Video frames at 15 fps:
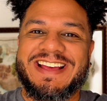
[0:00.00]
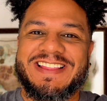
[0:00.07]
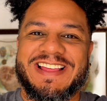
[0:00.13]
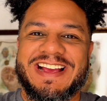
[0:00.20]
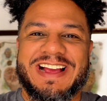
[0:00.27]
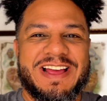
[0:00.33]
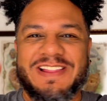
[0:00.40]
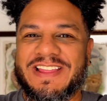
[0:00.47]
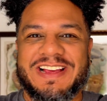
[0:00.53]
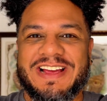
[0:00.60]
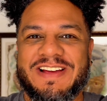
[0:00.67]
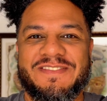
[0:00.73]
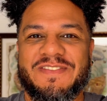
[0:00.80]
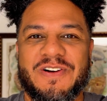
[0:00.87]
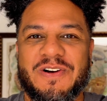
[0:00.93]
like
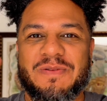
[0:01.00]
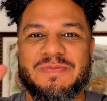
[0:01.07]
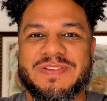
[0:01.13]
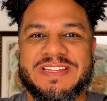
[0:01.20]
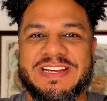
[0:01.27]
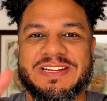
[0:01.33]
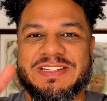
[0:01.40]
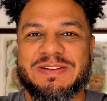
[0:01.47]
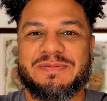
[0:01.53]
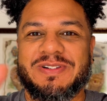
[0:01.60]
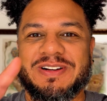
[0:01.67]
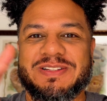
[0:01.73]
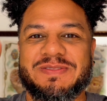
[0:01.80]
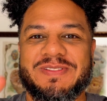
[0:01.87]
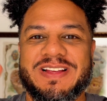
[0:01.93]
I've heard him sing
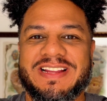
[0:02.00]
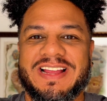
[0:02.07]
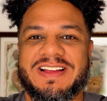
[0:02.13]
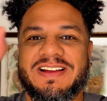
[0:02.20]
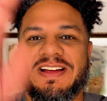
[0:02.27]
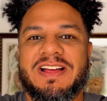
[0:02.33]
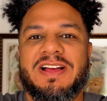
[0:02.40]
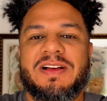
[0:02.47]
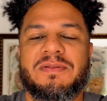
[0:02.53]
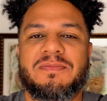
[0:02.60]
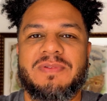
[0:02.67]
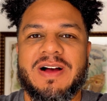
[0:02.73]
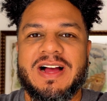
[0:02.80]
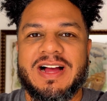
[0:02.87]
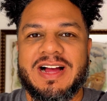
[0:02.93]
somewhere or something like that.
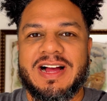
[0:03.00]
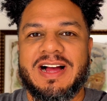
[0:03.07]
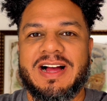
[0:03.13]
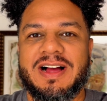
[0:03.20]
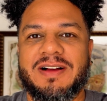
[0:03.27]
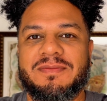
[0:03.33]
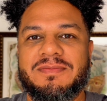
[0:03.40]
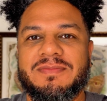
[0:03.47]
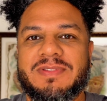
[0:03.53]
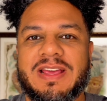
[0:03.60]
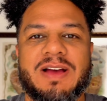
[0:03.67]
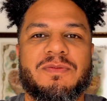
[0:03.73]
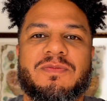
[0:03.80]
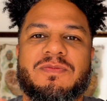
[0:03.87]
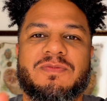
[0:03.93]
But
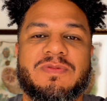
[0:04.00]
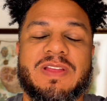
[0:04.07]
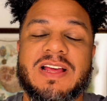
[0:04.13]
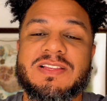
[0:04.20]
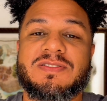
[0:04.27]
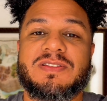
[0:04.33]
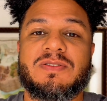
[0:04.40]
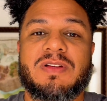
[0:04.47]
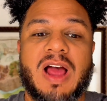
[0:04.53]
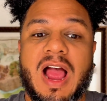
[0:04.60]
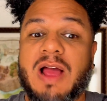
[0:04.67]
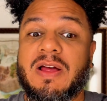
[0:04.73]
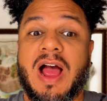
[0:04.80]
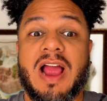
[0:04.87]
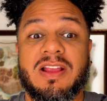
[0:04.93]
yeah,
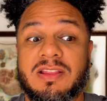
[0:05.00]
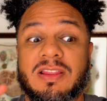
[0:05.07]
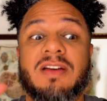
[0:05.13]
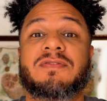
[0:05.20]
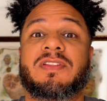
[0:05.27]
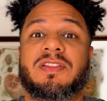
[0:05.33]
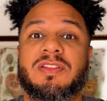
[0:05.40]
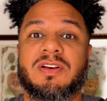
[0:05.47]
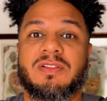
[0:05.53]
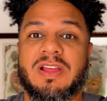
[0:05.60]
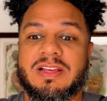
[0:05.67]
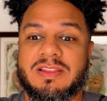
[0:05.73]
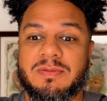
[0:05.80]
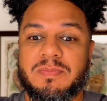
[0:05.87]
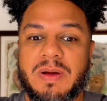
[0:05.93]
I loved it though.
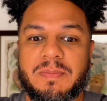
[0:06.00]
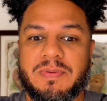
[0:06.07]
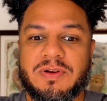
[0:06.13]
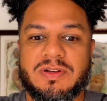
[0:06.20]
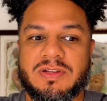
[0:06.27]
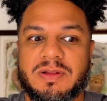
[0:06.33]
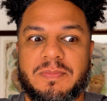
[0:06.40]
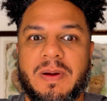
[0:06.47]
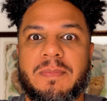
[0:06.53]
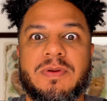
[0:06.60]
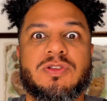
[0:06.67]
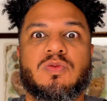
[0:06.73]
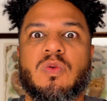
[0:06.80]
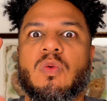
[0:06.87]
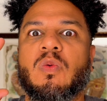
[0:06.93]
Like the
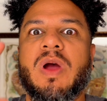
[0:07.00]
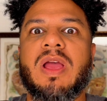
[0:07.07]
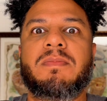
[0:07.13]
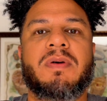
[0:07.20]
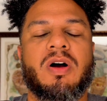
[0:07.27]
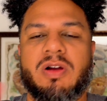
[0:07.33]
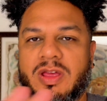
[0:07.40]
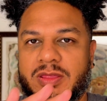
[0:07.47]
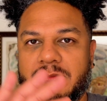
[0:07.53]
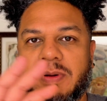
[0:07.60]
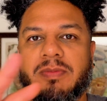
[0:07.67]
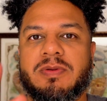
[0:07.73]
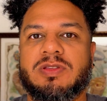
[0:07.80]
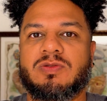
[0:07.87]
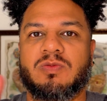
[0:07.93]
puppets were the
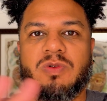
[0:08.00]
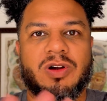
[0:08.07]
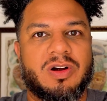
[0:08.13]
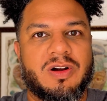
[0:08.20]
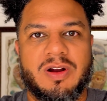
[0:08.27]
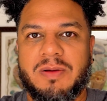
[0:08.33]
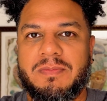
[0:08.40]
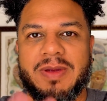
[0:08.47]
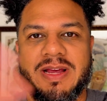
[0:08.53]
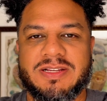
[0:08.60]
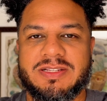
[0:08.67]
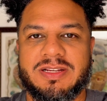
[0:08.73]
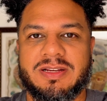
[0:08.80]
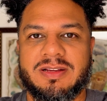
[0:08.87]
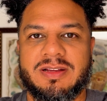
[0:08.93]
puppets were
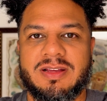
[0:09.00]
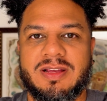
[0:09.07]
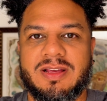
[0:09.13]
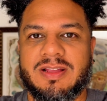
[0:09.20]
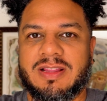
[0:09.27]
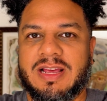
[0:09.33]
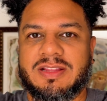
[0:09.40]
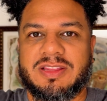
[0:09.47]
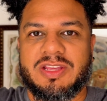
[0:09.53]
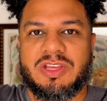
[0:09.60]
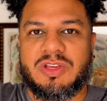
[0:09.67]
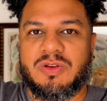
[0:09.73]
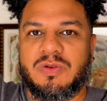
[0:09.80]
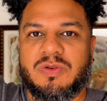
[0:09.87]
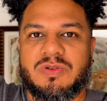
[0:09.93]
amazing. Like the
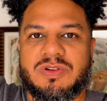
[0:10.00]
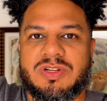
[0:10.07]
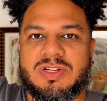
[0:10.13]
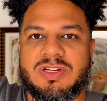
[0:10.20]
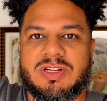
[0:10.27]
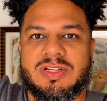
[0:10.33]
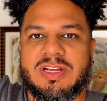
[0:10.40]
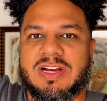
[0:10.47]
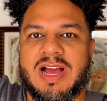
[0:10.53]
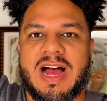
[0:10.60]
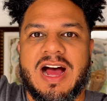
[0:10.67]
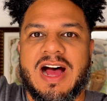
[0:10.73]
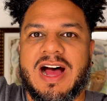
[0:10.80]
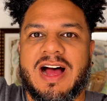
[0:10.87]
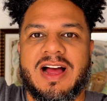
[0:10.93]
huge
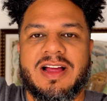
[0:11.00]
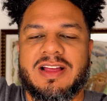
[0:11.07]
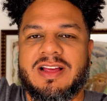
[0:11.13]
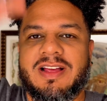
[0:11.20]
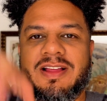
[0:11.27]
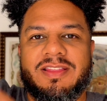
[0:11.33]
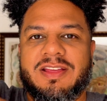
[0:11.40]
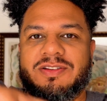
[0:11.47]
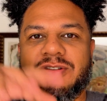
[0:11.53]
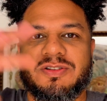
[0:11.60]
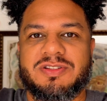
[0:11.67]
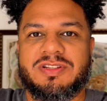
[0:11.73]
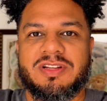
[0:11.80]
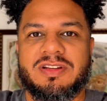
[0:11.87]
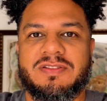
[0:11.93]
Taka that
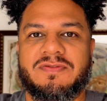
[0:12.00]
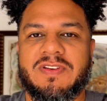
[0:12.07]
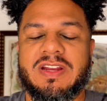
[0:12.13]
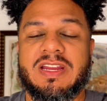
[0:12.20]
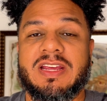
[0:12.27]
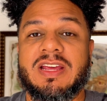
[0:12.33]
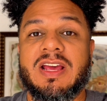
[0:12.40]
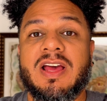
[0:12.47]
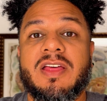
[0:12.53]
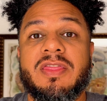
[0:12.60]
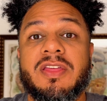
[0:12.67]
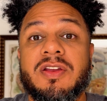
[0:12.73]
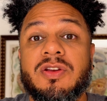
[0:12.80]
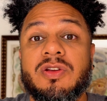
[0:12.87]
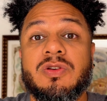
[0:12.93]
turns into Tafiti.
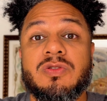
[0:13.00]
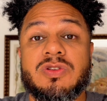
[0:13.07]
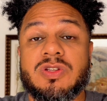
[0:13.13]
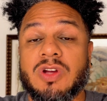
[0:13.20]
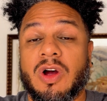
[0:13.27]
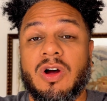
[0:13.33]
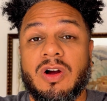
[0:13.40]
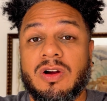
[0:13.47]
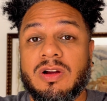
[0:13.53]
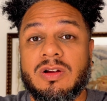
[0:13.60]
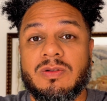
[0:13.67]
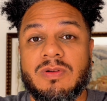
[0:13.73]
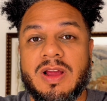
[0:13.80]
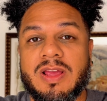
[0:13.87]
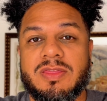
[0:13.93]
The new
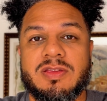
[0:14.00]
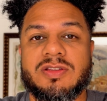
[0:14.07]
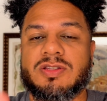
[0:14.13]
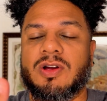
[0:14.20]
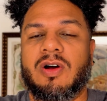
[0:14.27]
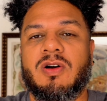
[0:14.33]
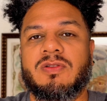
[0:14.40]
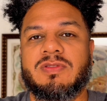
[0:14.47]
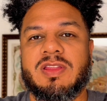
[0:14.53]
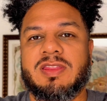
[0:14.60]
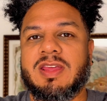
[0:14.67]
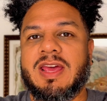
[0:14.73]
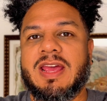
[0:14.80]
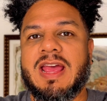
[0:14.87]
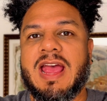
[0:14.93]
song, right? The song that
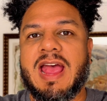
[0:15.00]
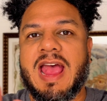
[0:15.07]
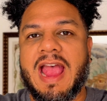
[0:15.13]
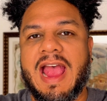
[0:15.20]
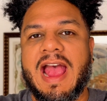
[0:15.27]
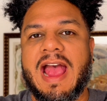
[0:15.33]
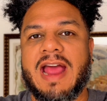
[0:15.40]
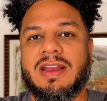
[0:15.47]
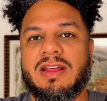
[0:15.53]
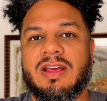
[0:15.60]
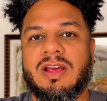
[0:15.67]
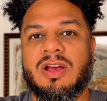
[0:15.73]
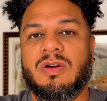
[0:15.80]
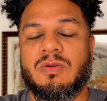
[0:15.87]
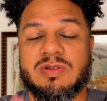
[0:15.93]
they had
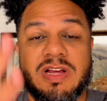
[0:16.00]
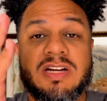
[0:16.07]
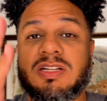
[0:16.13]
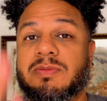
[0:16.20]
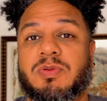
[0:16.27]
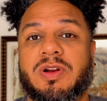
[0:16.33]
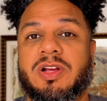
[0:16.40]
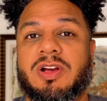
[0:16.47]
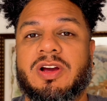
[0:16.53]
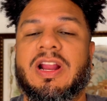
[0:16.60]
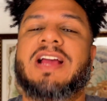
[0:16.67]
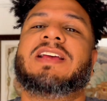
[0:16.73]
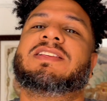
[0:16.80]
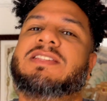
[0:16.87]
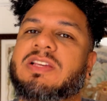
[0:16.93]
was actually pretty good.
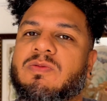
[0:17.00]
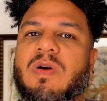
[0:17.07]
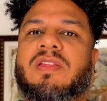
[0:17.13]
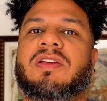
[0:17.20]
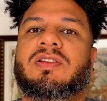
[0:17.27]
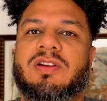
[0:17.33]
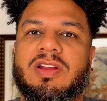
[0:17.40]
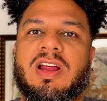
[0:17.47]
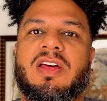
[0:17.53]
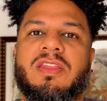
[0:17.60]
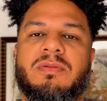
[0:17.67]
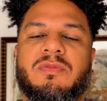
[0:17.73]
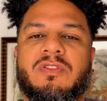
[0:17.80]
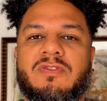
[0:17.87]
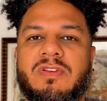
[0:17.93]
I can see why they took it out
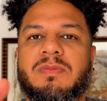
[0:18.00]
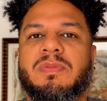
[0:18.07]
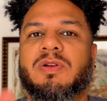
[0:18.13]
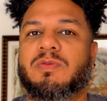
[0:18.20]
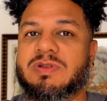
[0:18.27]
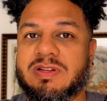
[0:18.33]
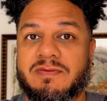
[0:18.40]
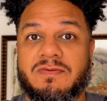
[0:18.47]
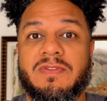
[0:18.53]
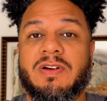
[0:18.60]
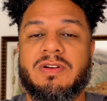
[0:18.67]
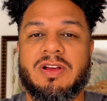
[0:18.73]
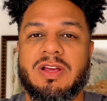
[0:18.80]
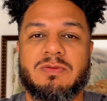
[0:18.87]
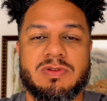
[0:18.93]
of the movie, but it was a
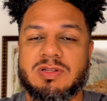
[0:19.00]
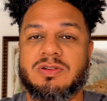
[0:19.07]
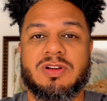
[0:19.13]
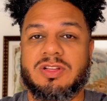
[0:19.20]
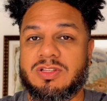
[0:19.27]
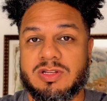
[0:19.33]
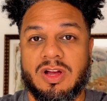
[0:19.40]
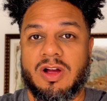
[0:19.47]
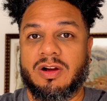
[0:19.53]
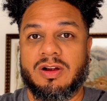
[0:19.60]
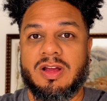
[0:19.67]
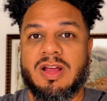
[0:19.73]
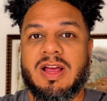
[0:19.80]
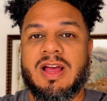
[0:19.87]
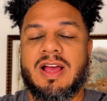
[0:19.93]
good song.
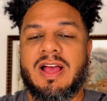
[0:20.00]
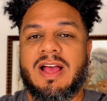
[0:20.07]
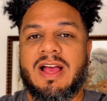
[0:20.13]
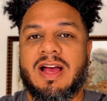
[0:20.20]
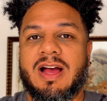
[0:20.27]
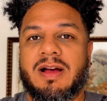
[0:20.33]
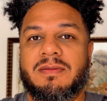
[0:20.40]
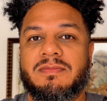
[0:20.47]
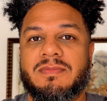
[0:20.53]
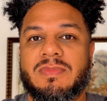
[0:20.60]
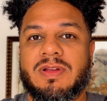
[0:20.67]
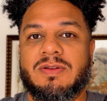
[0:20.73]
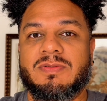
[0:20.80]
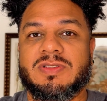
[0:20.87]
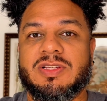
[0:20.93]

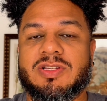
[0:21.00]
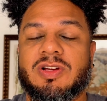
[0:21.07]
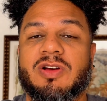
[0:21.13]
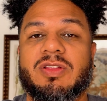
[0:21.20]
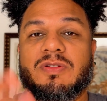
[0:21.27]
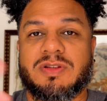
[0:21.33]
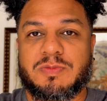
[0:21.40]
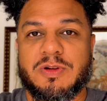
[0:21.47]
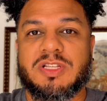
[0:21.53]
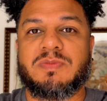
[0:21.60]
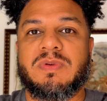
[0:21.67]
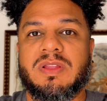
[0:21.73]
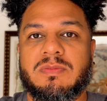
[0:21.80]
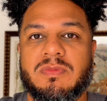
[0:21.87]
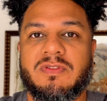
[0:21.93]
It was a song that was supposed
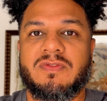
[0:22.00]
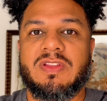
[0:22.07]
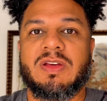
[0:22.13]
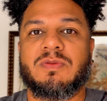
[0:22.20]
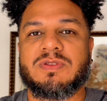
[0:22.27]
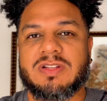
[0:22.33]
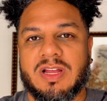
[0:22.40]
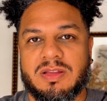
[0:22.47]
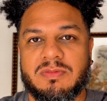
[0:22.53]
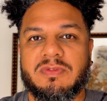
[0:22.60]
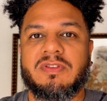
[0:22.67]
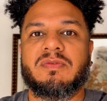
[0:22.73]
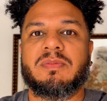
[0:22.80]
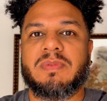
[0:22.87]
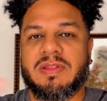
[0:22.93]
to be in the movie that was not in the
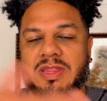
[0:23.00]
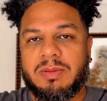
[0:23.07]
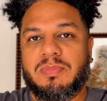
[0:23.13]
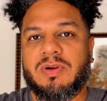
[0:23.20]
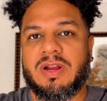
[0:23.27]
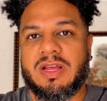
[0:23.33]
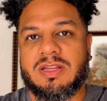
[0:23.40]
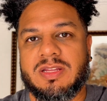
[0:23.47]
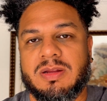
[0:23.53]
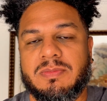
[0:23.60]
movie, but they put it into